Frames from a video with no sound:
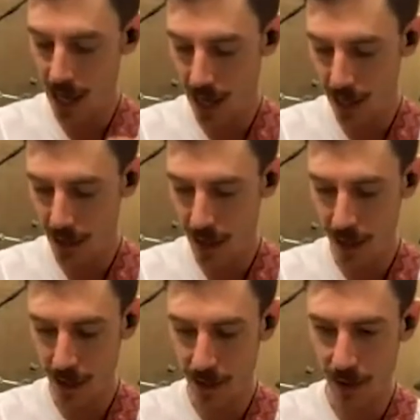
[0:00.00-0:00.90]
any
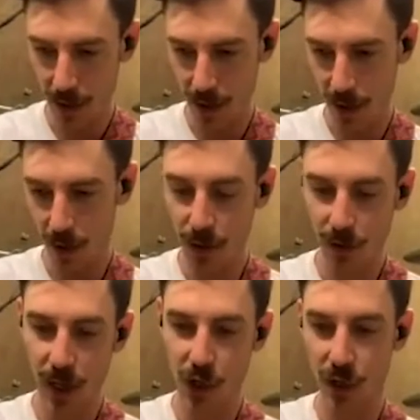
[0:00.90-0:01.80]

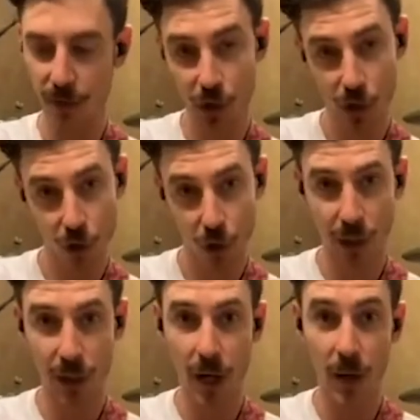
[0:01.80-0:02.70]
alteration of
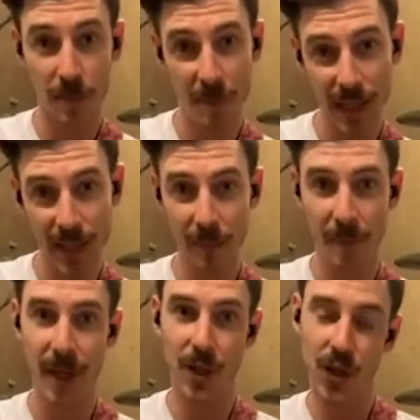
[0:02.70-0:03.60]
slurring notes, bending
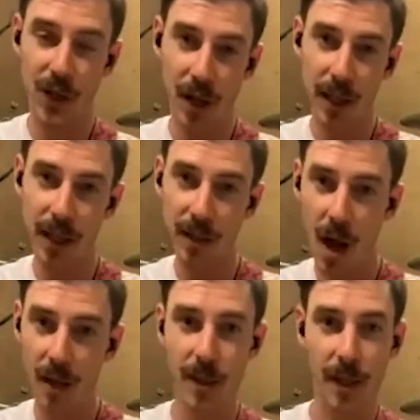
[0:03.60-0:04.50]
pitch, tonguing,
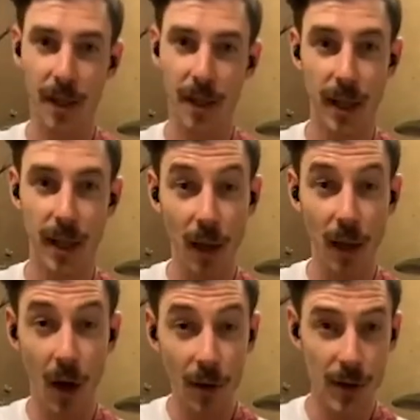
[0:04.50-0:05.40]
not tonguing, all those
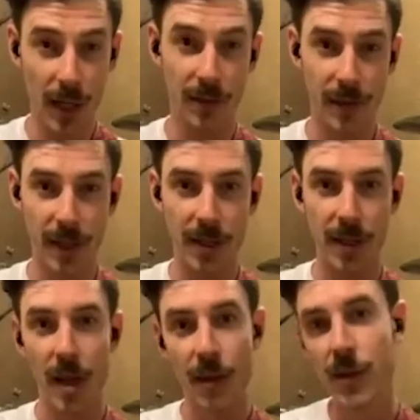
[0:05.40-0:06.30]
kind of things.
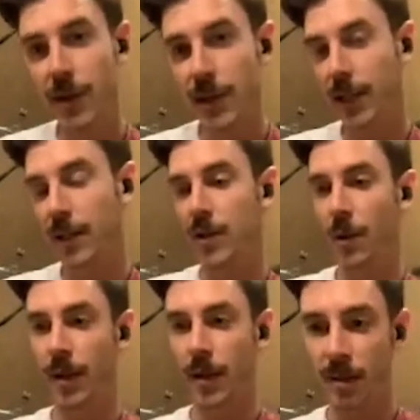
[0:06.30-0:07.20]
Those are the techniques you want
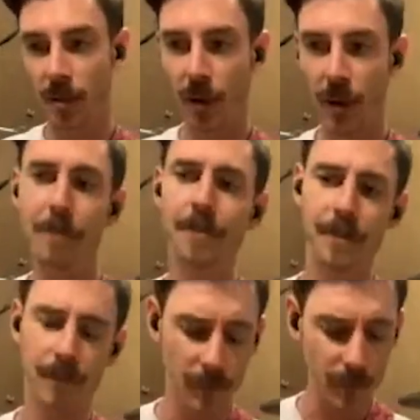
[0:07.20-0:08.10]
to explore
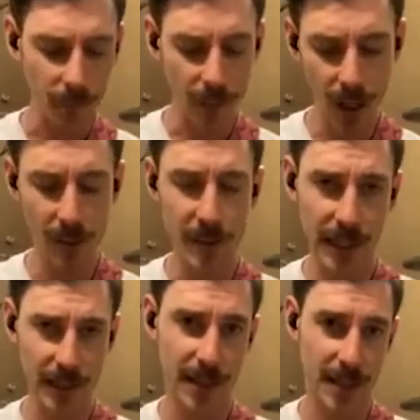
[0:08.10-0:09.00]
to
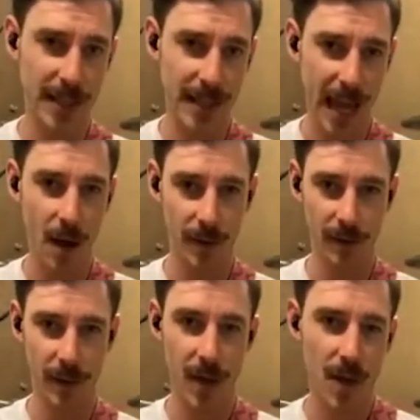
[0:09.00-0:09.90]
get the sound of
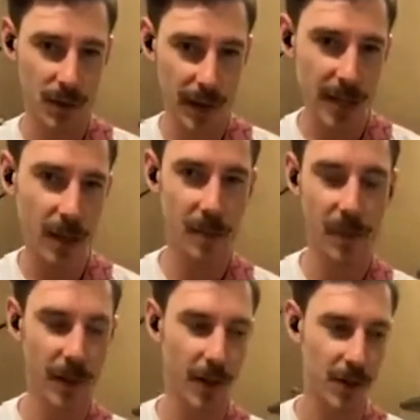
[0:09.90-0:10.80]
it. So that's our
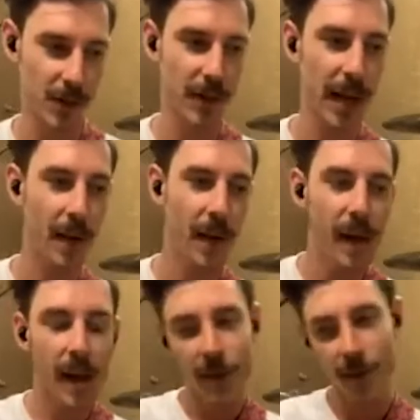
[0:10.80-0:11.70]
precursor. Now,
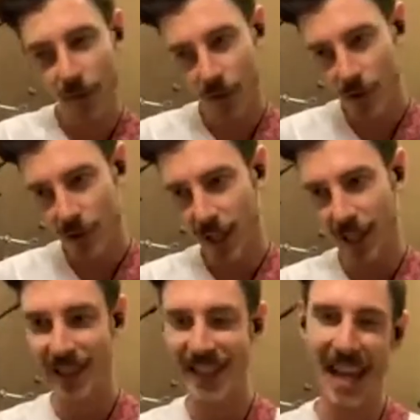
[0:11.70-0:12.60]
the first like
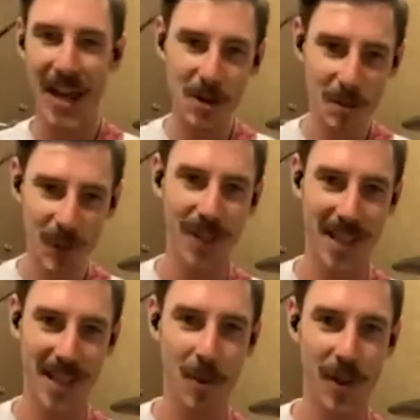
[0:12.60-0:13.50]
tangible
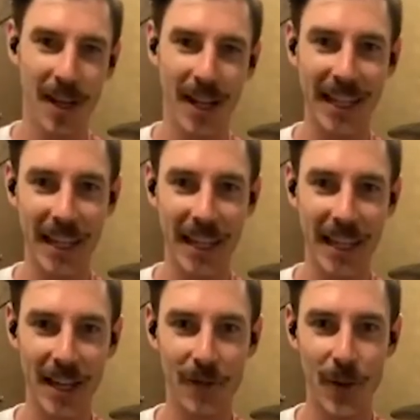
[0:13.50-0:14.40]
example that I can give
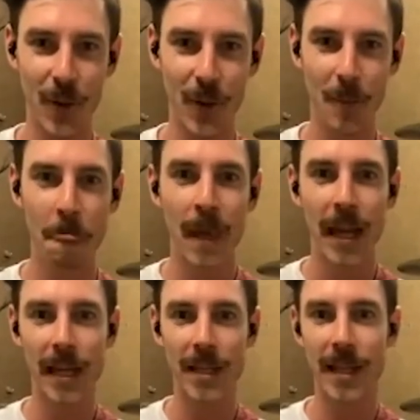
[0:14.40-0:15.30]
you is
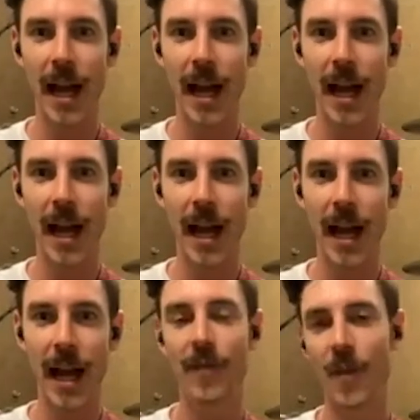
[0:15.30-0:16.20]
the idea
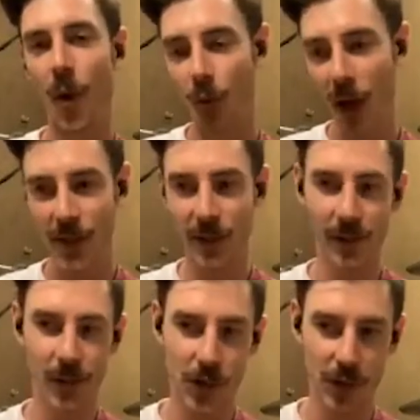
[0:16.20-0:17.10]
of
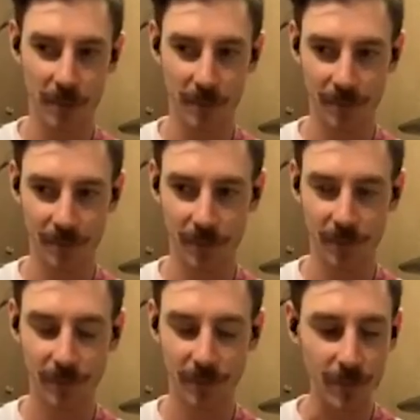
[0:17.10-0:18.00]
resolution.
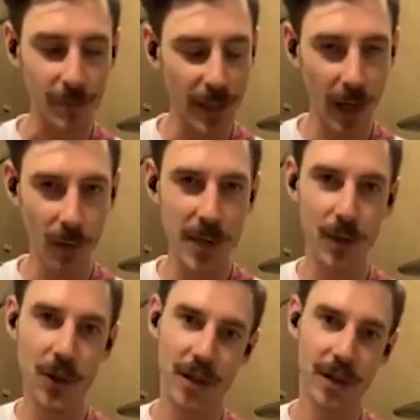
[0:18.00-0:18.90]
Now,
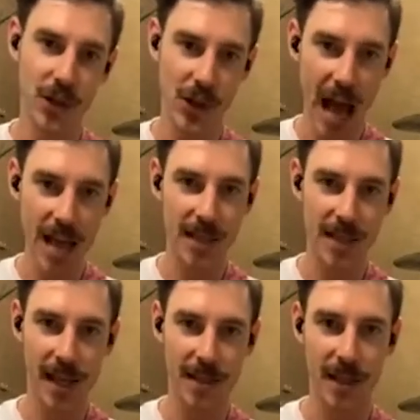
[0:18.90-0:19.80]
resolution in the jazz
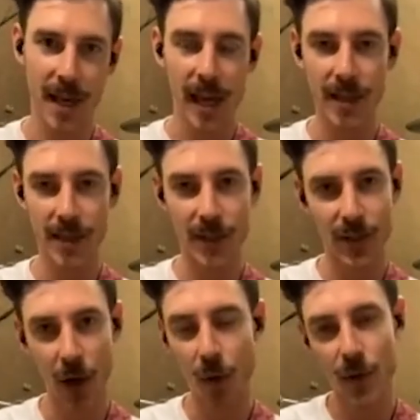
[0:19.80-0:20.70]
sense is the
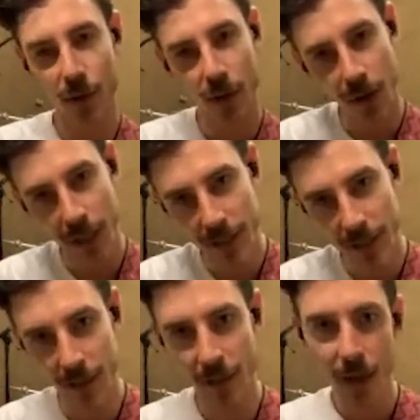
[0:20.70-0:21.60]
tones are going into
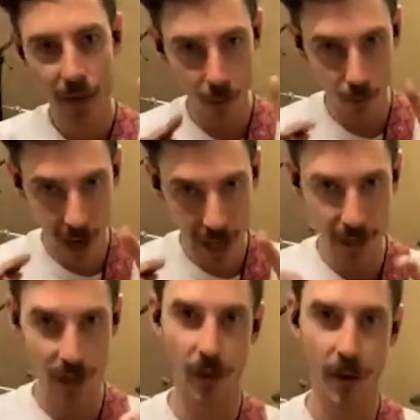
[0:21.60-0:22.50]
the right
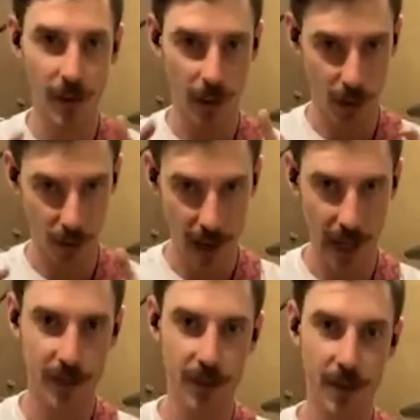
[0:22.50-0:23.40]
note or the
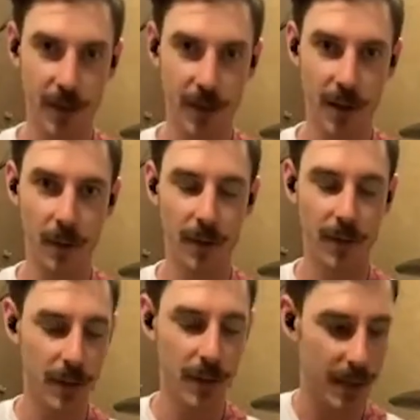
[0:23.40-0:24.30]
correct note. For
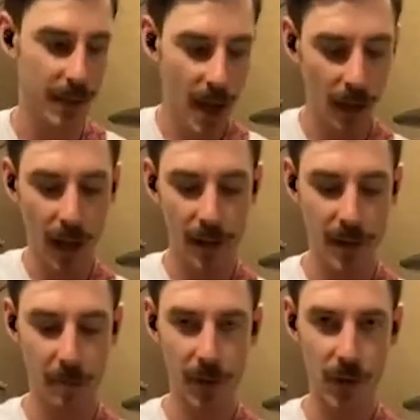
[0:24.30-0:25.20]
instance, a lot of this
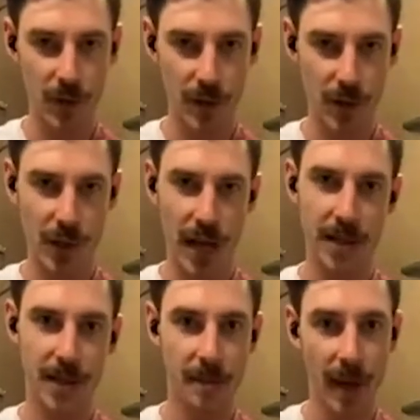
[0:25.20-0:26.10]
blues tradition
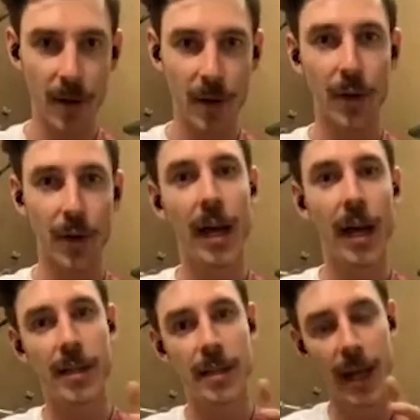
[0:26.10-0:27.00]
has the minor third
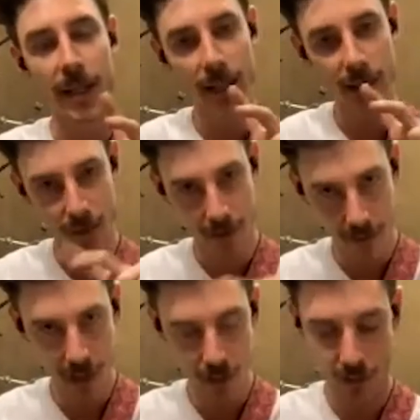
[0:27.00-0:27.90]
ascending to the
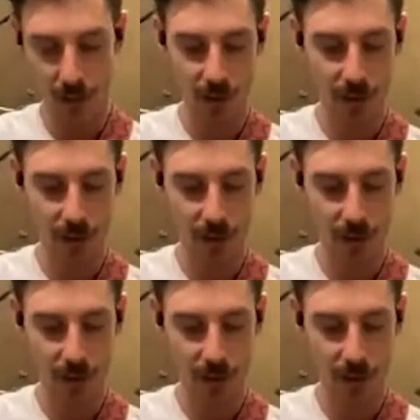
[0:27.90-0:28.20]
major third.